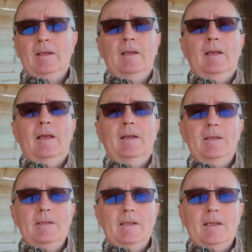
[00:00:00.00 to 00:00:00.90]
And
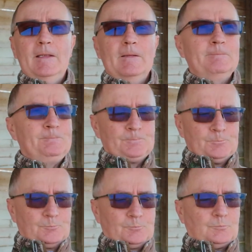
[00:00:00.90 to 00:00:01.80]
indeed,
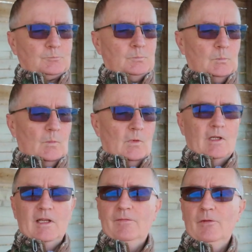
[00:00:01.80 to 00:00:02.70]

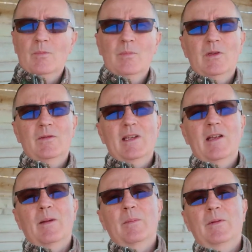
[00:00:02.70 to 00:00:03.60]
if you're moving
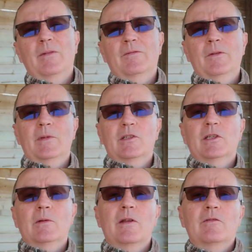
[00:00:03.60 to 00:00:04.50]
up from the
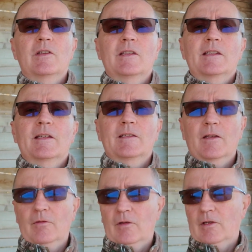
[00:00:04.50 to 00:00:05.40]

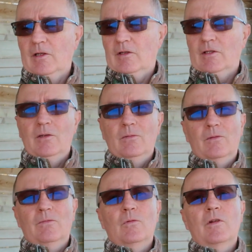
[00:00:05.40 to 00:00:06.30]
200-600 to the
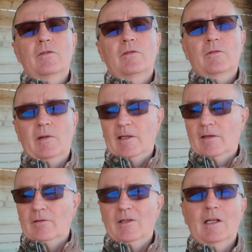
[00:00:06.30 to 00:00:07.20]

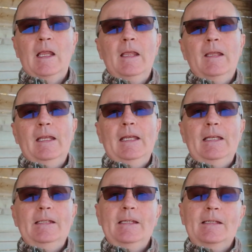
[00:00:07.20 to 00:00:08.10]
400-800, it
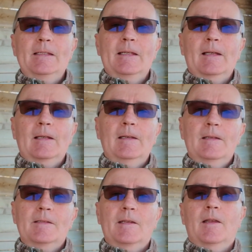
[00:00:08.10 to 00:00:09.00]
is exactly the
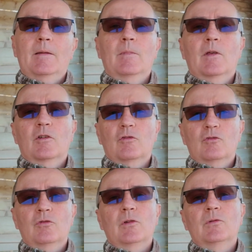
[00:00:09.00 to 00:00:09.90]
same
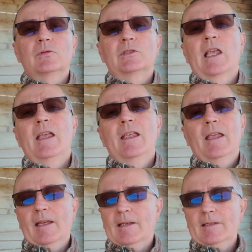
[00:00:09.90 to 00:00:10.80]
controls,
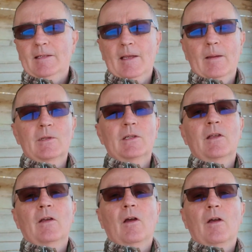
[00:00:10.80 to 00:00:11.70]
except
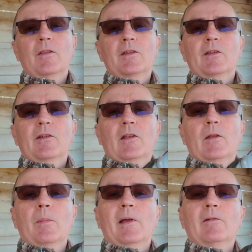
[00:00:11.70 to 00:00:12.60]
on the side of the
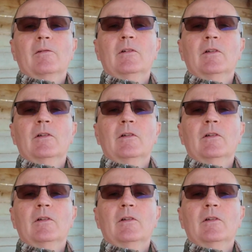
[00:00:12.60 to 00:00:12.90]
barrel